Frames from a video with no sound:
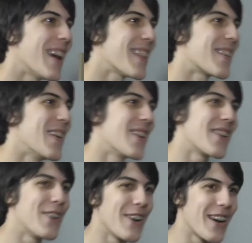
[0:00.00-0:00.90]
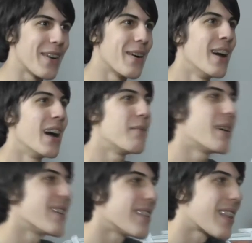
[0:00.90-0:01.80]
I think we were
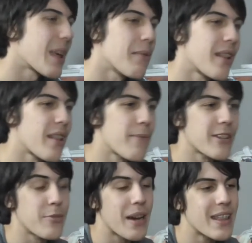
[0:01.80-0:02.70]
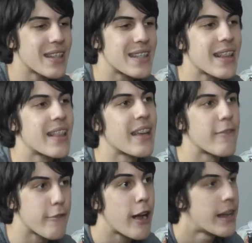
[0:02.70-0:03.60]
about on the same end of the spectrum. I think
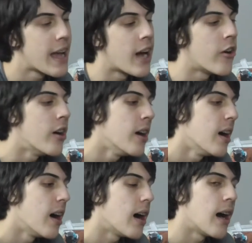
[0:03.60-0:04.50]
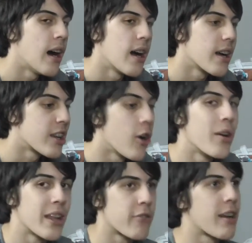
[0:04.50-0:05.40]
DC right now
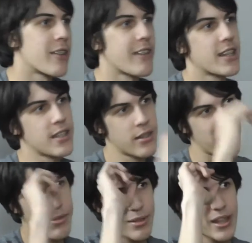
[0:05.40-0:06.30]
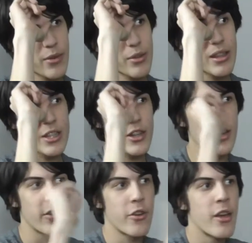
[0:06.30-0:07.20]
going in the right direction with what they're
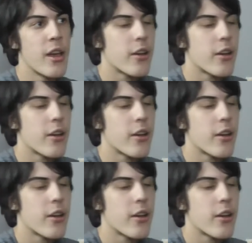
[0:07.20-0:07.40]
trying to do.